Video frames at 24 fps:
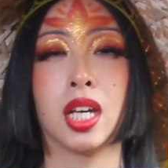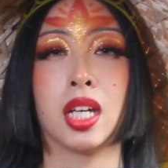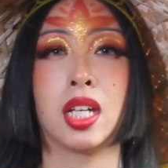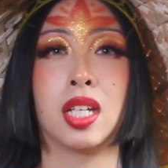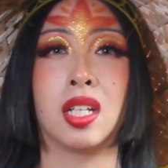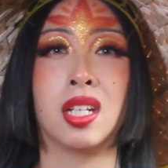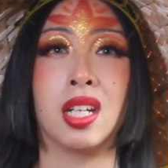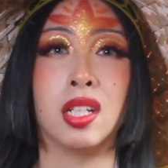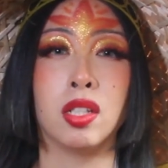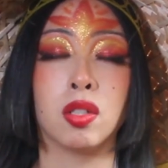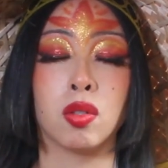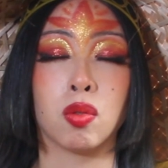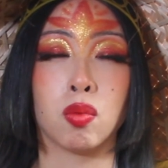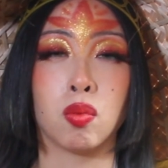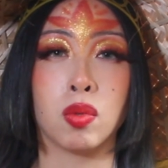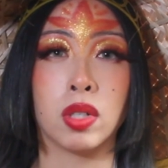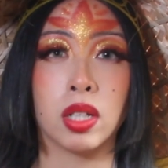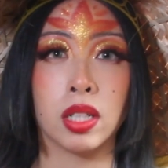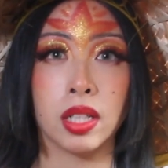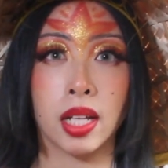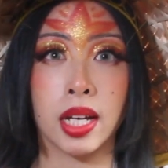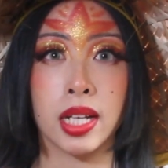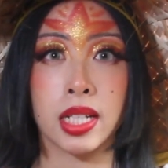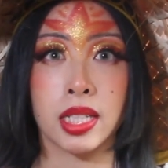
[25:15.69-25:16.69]
You need to
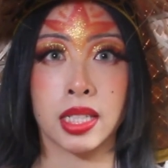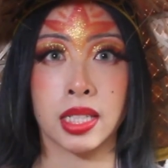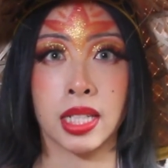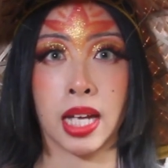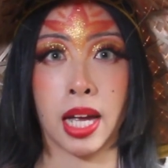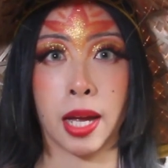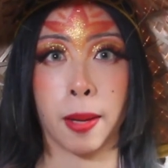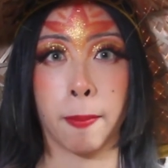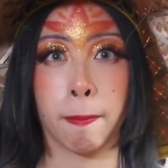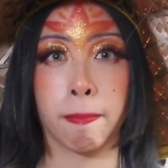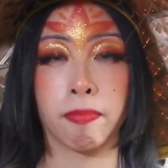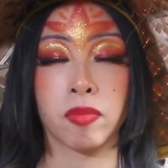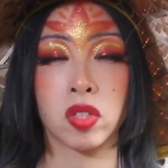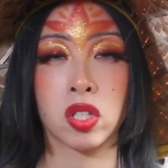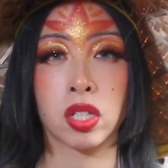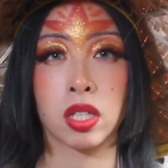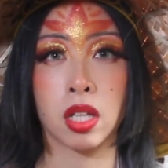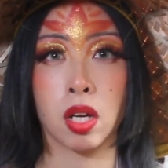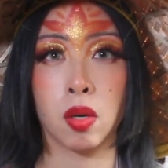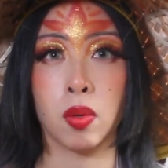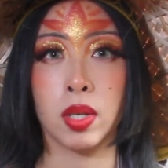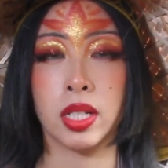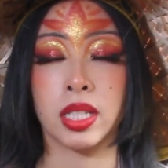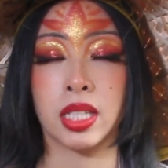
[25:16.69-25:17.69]
realize that
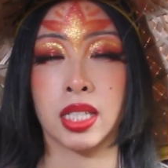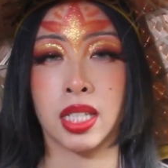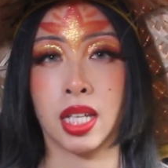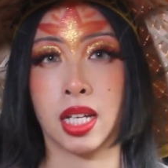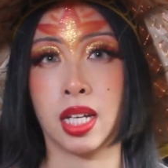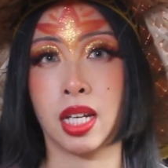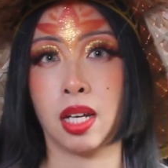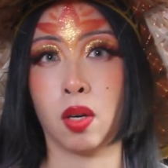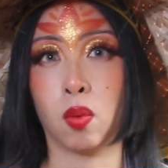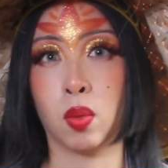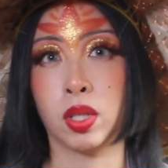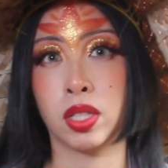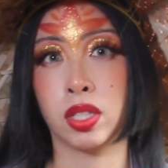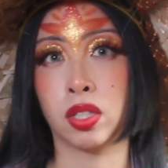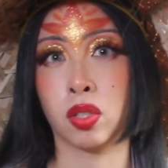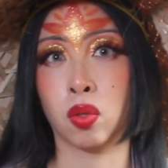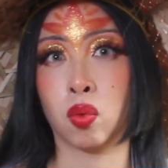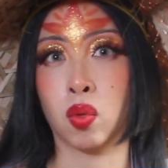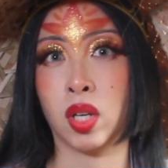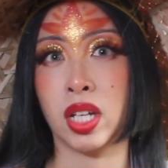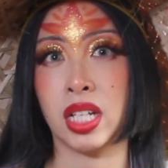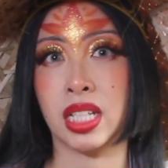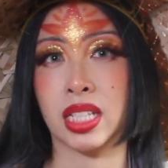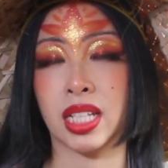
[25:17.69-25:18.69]
slow and steady wins the
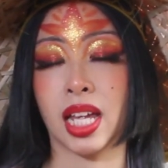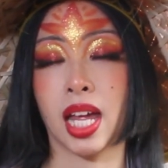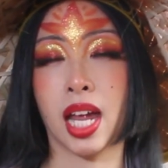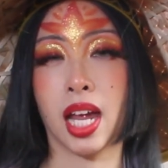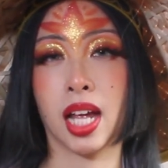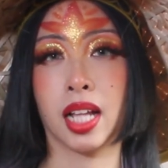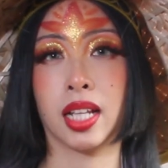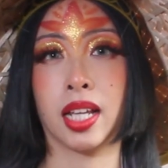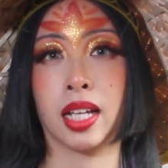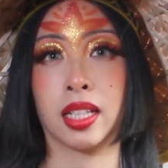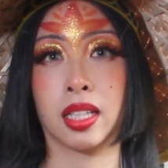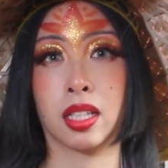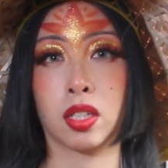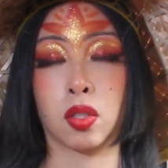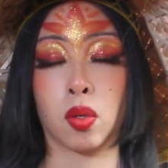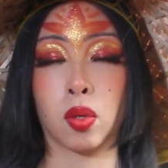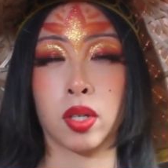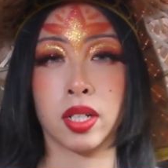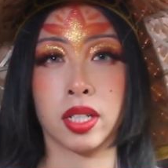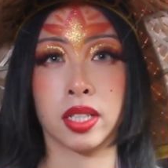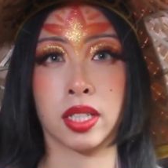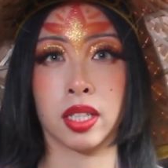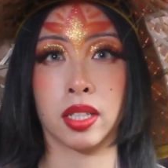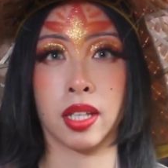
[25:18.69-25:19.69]
race. Like the
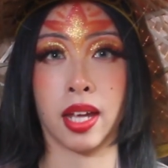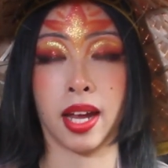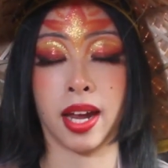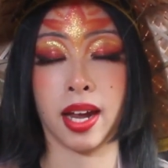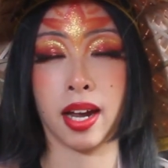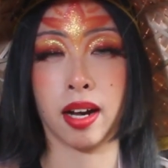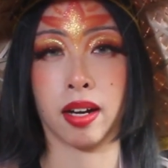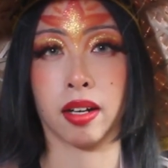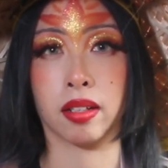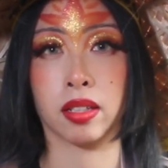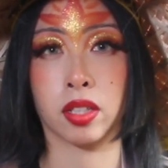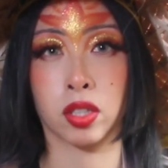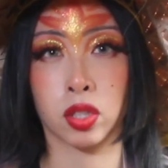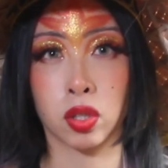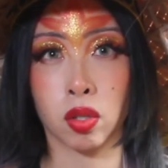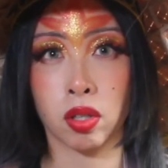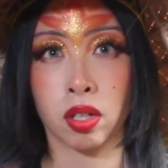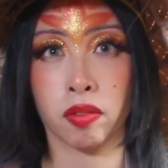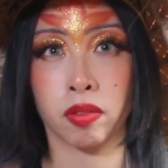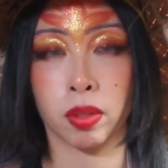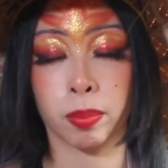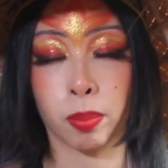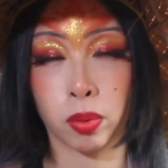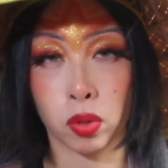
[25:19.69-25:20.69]
tortoise and the hare, the story
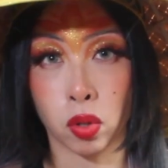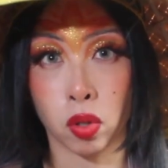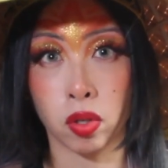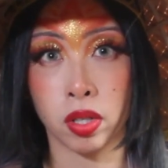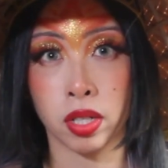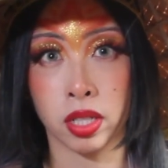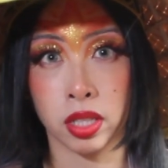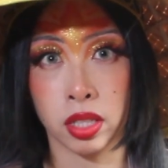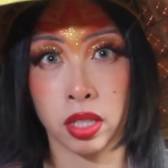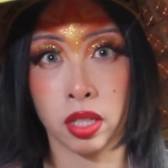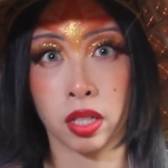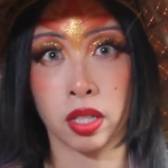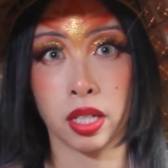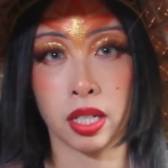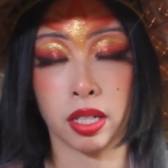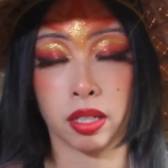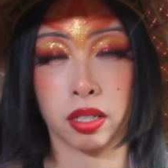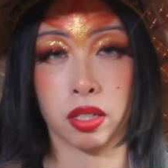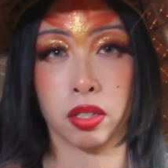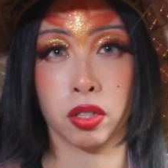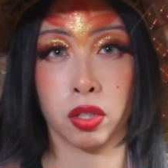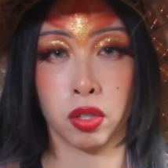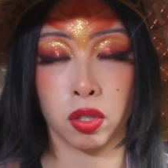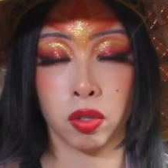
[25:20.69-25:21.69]
of the tortoise and the hare.
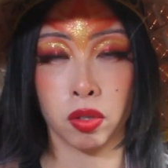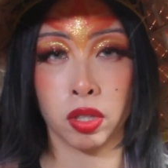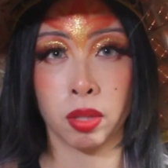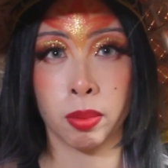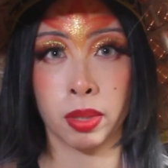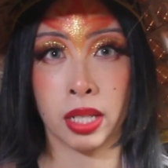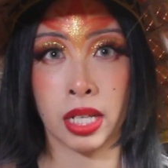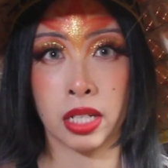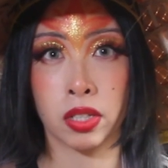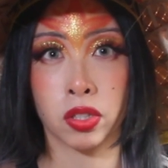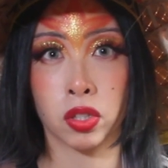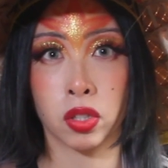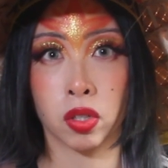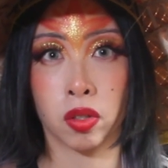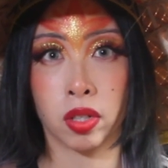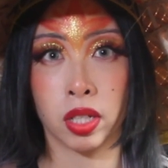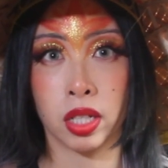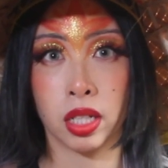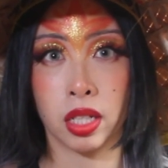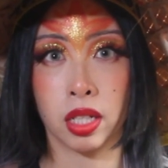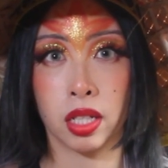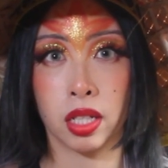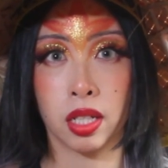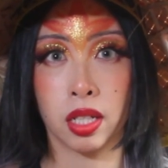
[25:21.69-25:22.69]
You know about that story?
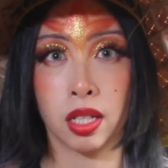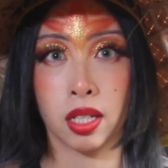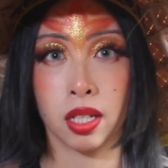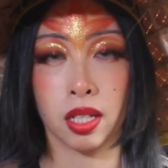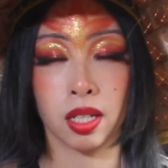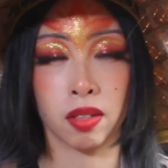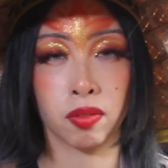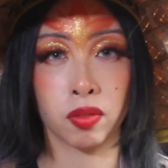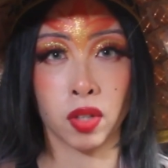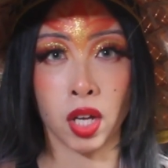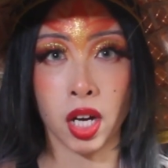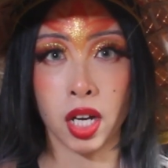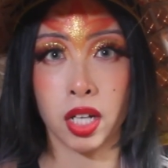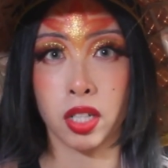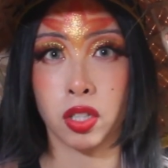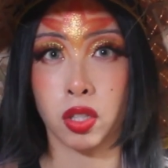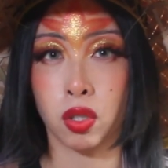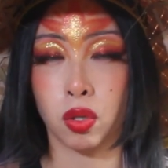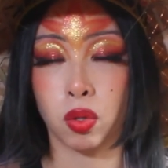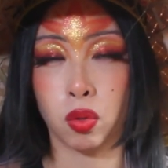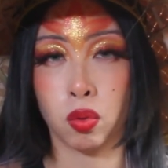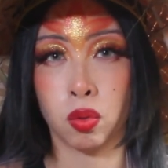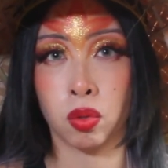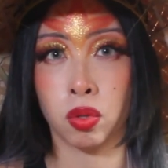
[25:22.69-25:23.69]
If not,
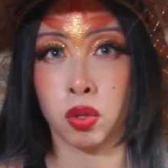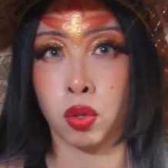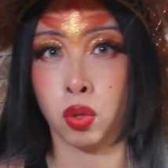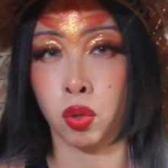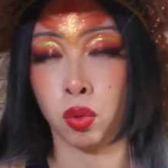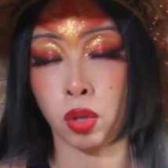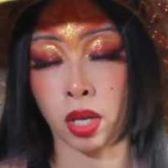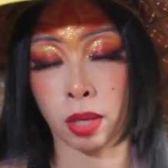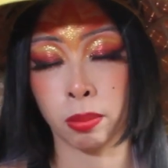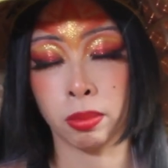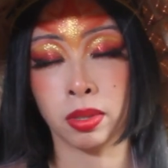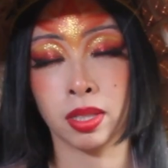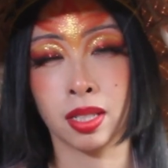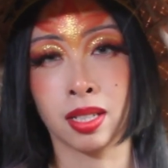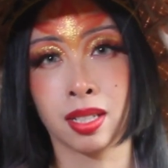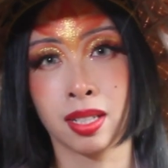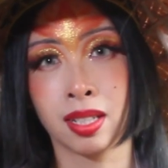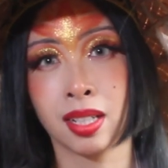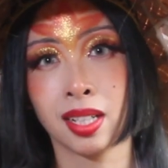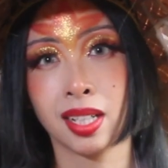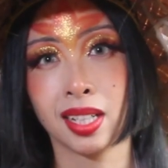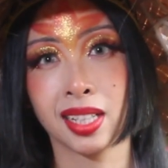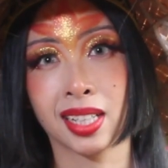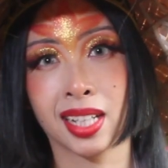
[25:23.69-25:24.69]
I'm gonna
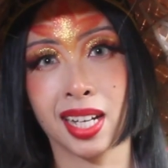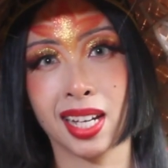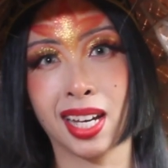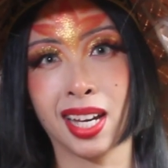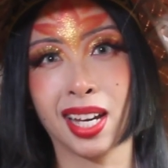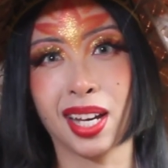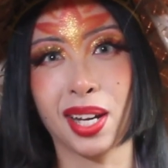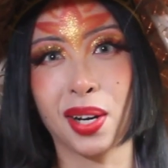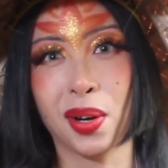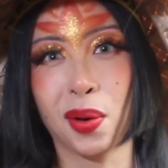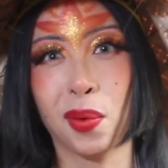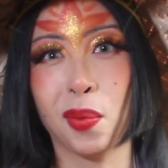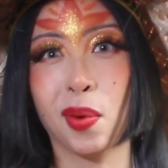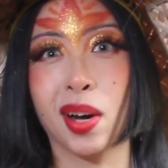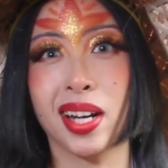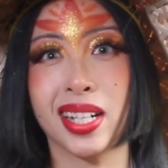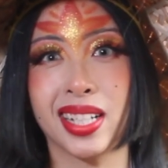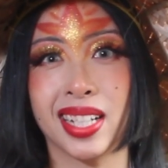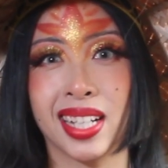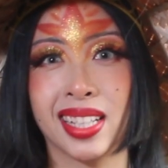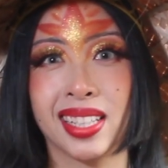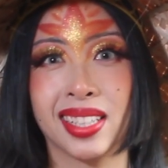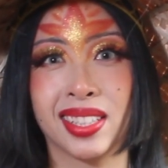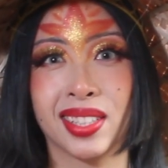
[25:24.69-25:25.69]
get you to watch
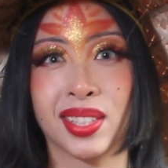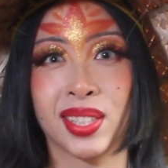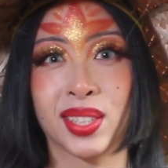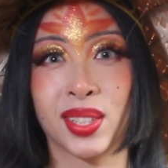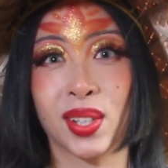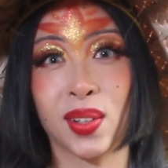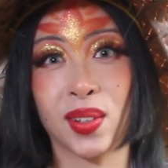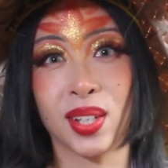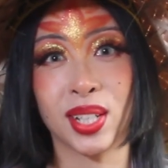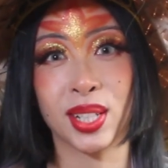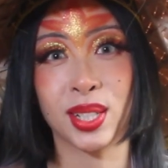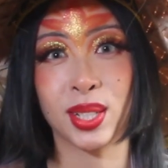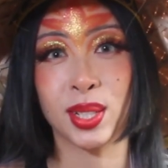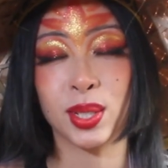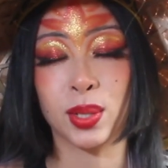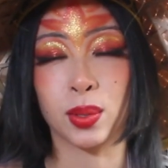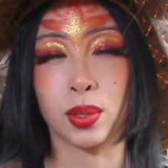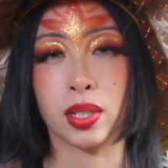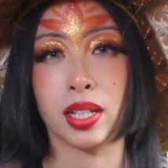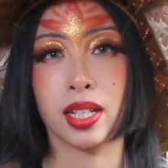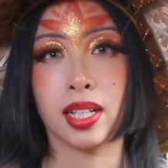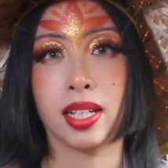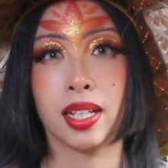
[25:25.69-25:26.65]
that little story too.